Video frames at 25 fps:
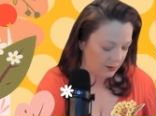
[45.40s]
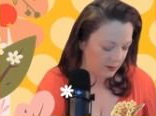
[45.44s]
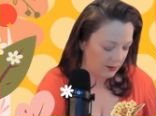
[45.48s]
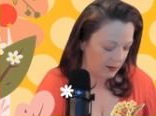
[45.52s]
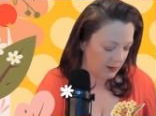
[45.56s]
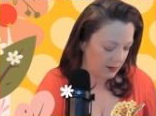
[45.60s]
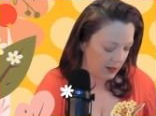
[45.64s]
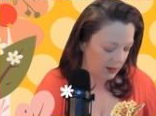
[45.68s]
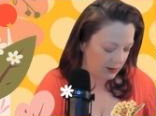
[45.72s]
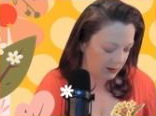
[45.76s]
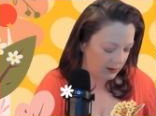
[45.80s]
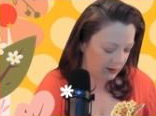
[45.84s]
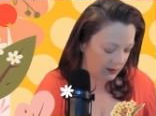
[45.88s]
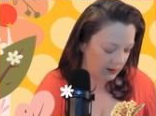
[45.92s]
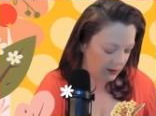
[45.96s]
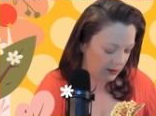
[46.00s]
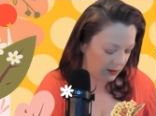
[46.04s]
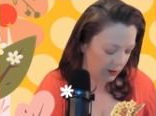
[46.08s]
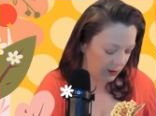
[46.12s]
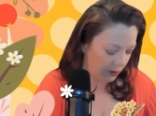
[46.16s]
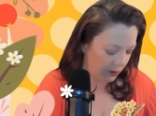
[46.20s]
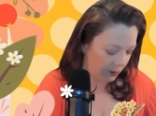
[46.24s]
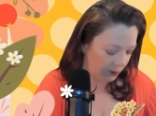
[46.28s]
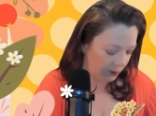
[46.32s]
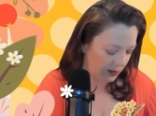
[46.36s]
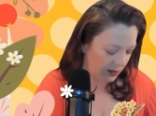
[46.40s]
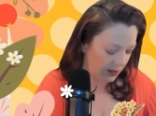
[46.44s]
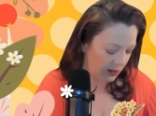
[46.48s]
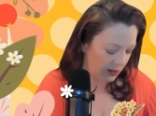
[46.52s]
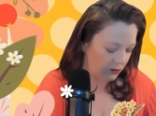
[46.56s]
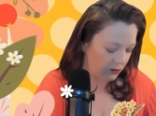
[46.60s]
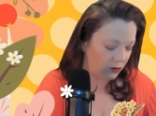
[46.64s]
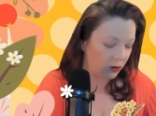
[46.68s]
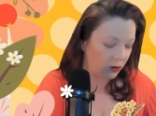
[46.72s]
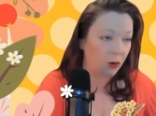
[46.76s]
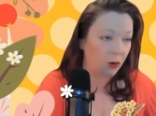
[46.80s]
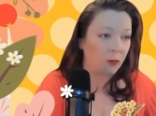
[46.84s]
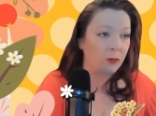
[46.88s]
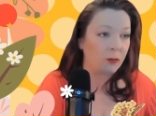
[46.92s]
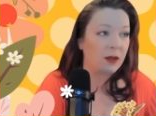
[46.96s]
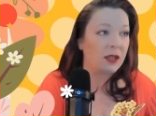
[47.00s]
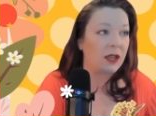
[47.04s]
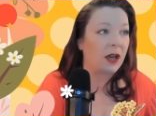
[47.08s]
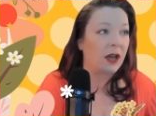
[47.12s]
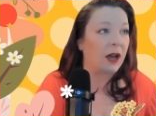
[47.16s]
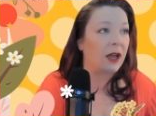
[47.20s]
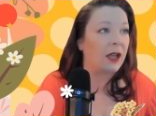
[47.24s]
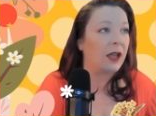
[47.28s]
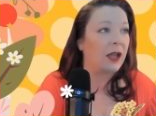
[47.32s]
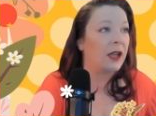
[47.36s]
C A C O P H O B
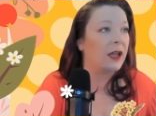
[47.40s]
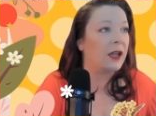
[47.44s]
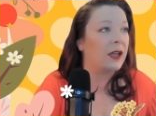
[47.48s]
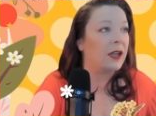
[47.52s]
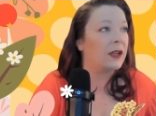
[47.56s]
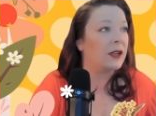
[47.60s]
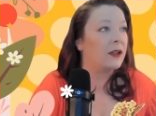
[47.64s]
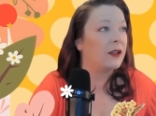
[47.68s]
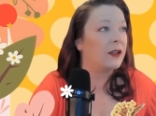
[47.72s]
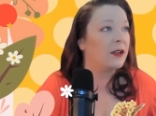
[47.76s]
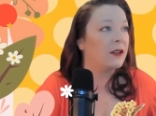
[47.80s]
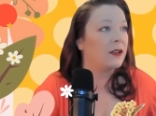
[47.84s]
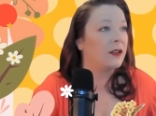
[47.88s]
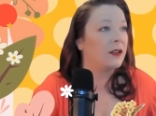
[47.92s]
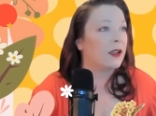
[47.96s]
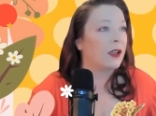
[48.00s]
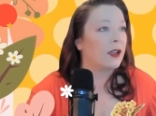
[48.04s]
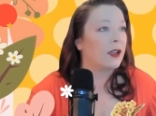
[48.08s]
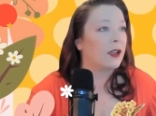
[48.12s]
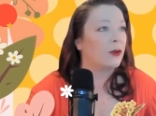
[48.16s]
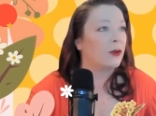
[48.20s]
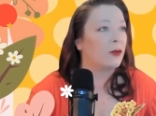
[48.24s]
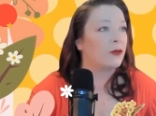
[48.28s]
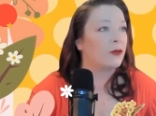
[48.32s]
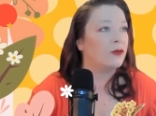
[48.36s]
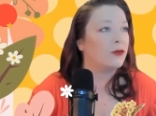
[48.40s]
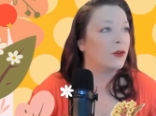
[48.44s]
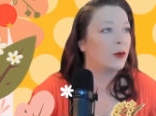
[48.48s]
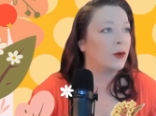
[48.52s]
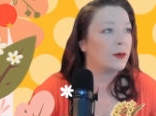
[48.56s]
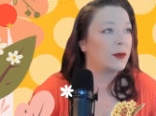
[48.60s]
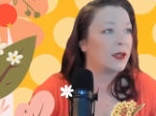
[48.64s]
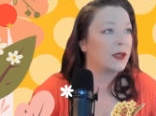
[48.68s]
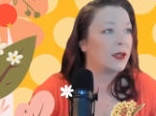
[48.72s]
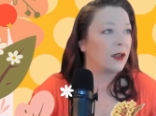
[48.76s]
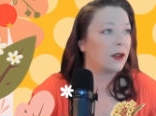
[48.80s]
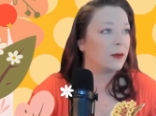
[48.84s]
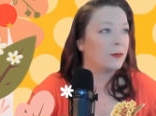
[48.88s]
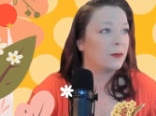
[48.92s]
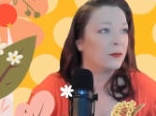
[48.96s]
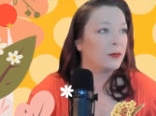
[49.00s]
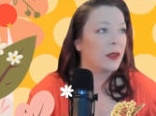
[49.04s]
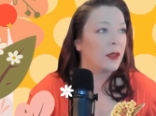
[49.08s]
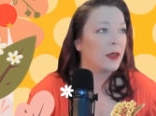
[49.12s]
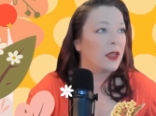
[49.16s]
I A, phobia.